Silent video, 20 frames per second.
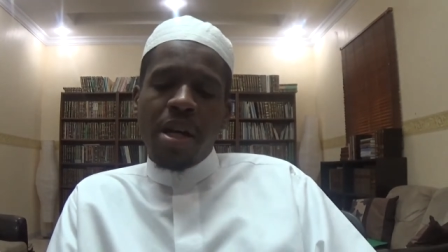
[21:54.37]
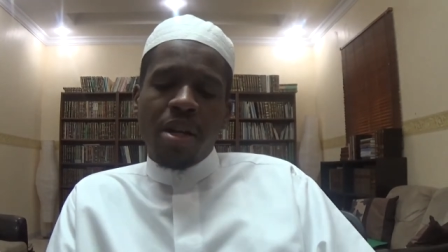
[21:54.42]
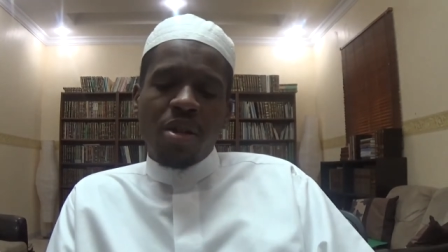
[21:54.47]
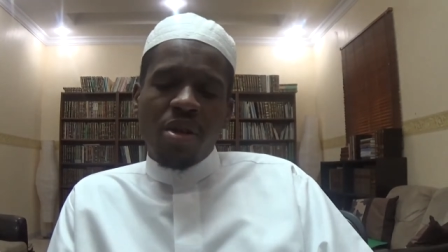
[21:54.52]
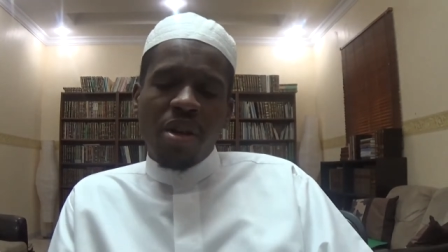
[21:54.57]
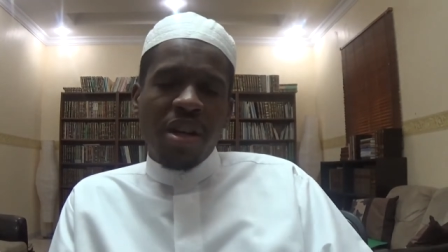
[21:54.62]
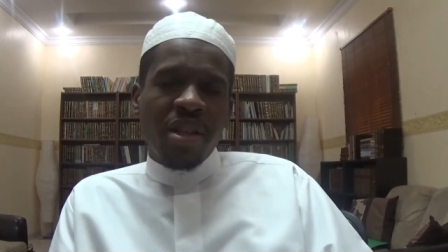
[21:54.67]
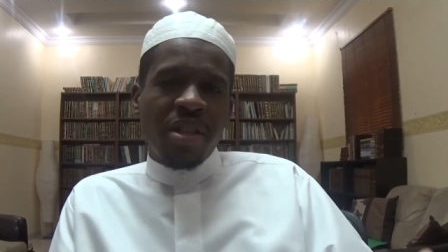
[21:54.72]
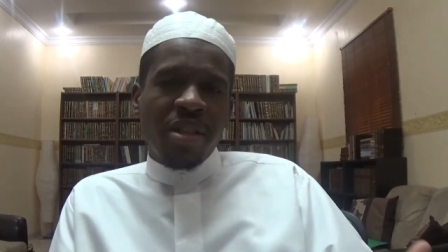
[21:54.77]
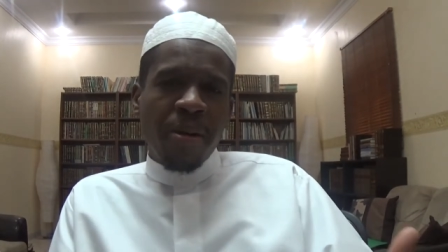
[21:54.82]

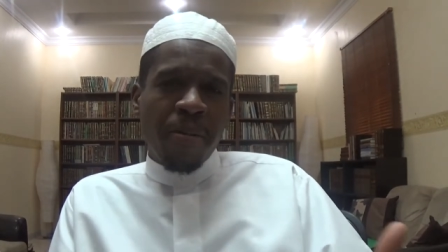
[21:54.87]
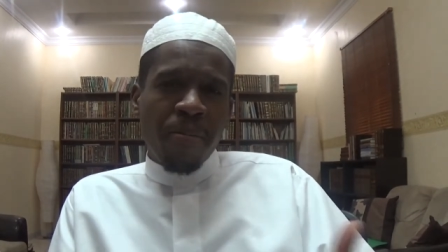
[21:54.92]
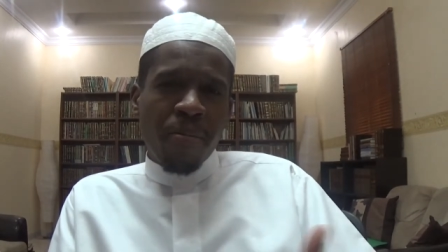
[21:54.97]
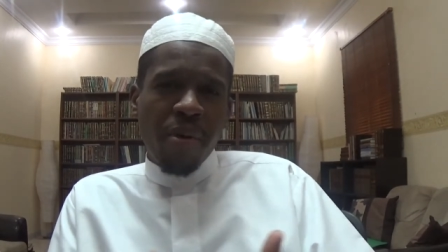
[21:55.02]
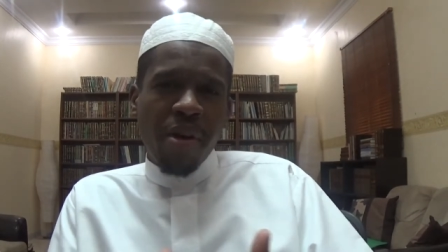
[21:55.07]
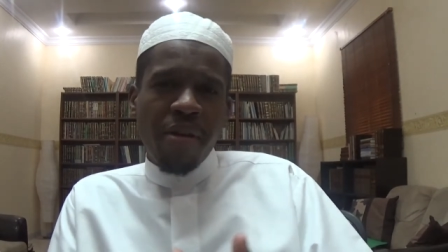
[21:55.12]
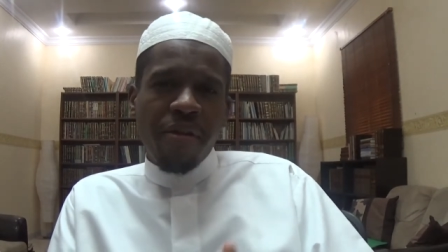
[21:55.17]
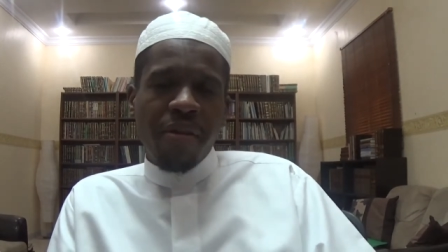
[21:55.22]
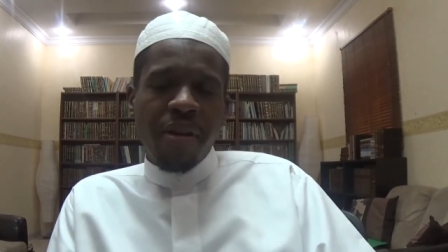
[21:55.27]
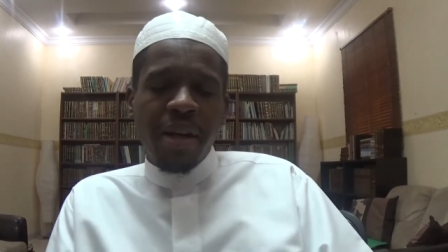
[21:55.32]
So this is in
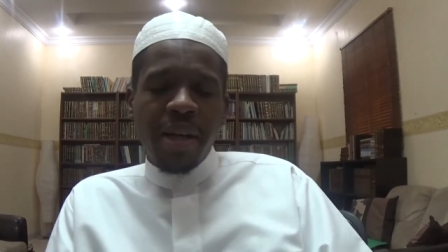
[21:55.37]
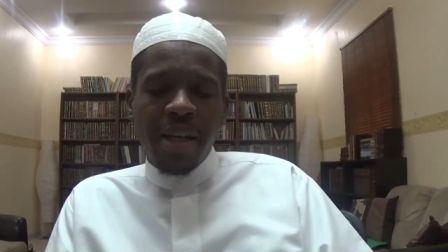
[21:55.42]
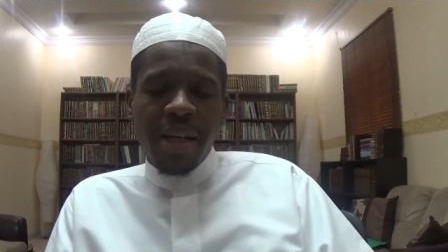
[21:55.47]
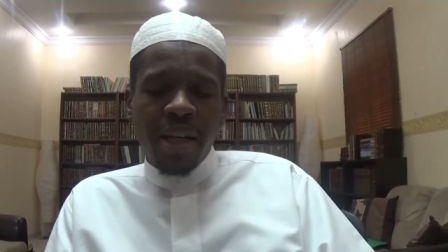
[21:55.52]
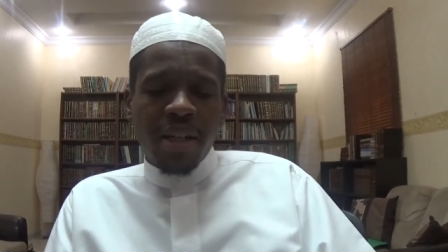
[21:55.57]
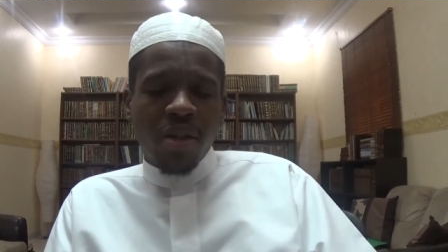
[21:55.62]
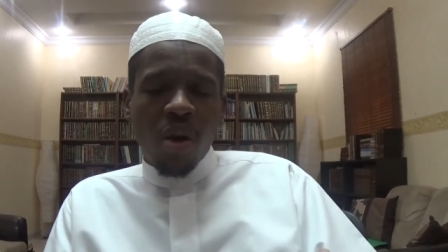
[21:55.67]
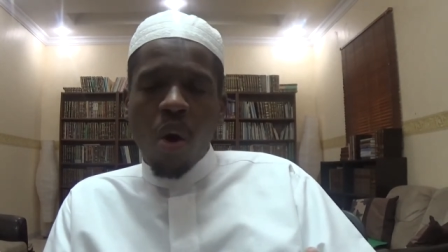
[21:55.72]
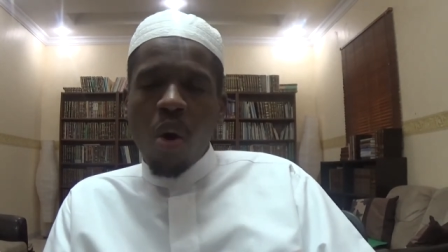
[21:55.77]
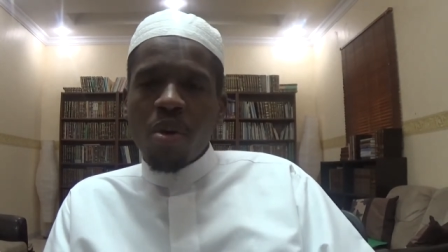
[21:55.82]
brief,
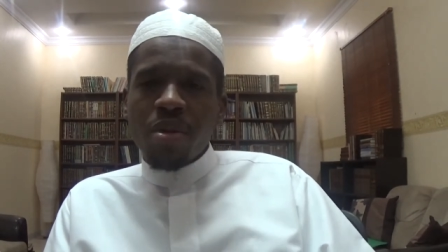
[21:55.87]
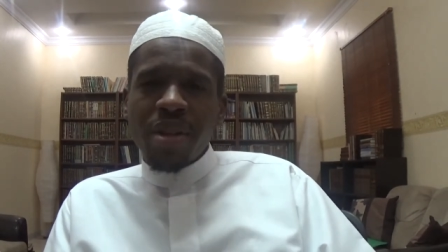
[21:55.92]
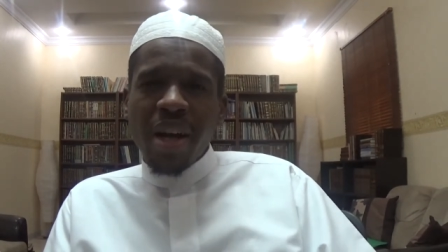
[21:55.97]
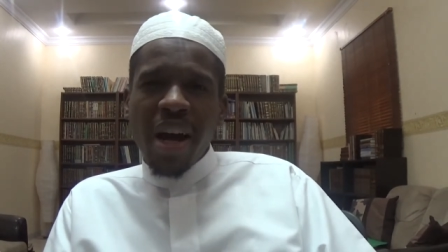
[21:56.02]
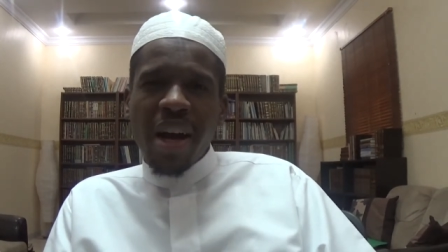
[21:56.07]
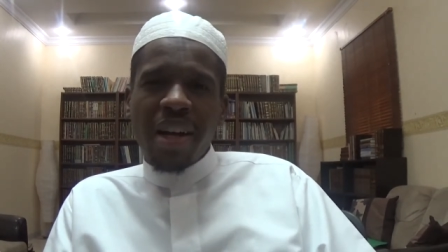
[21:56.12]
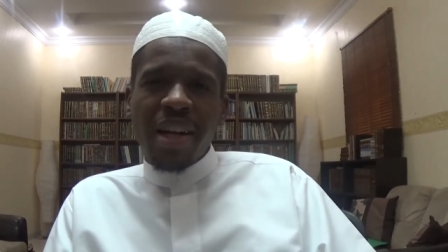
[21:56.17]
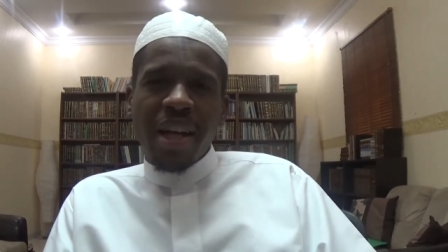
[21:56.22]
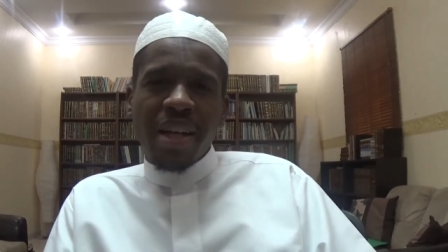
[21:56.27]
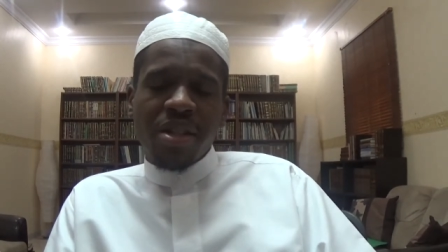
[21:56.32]
this is a whole
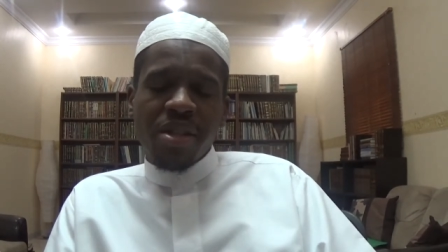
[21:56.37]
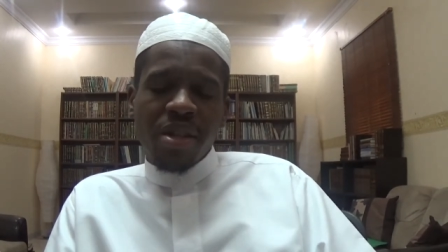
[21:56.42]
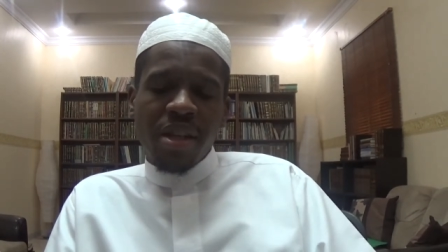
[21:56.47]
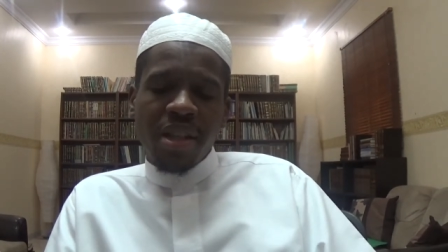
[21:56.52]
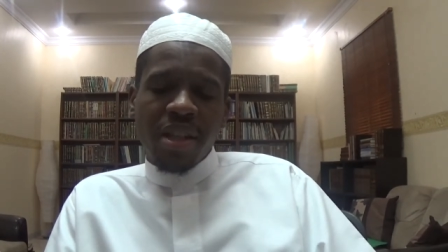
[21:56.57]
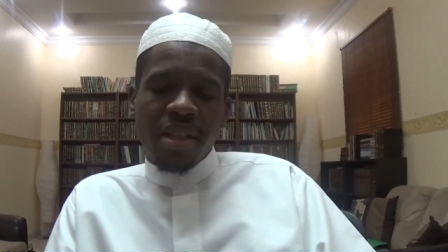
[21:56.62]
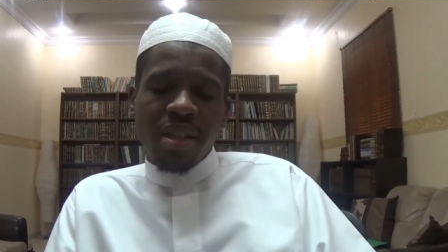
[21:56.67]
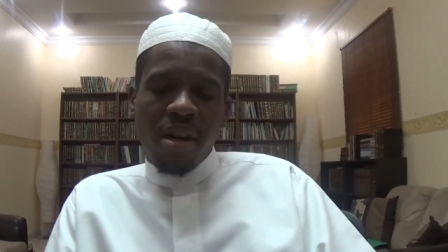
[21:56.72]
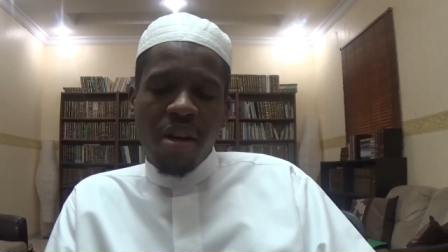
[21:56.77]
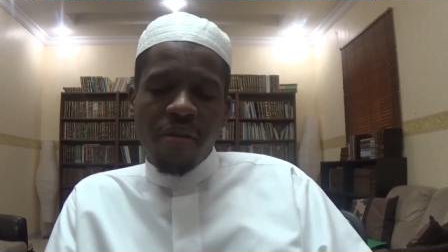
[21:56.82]
entire lecture
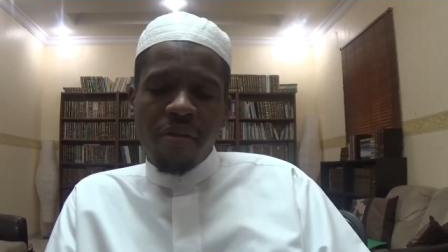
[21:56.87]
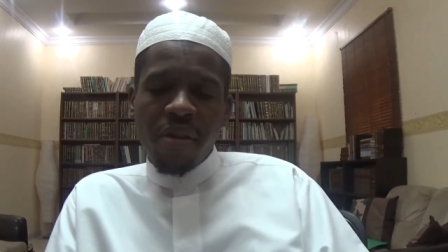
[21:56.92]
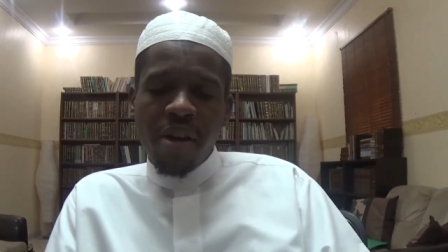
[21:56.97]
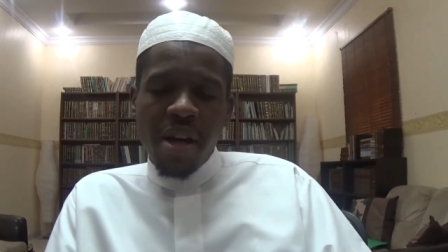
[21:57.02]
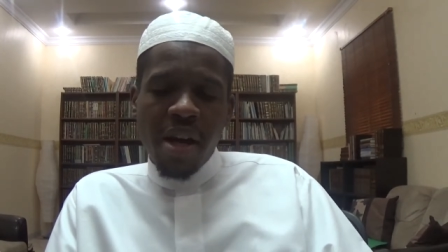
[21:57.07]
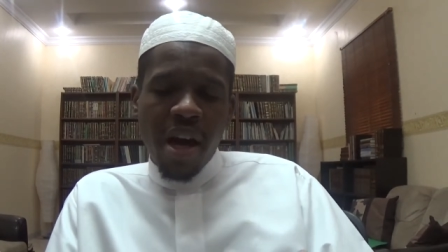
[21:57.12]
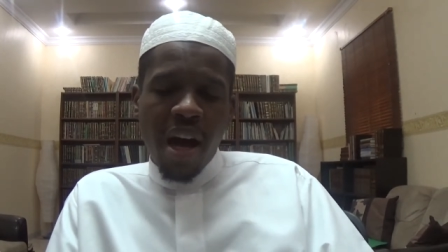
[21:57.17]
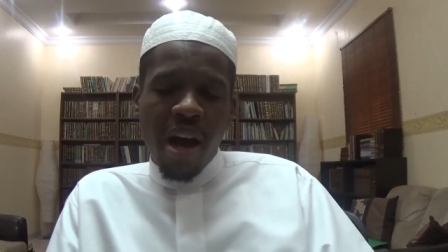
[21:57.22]
in itself,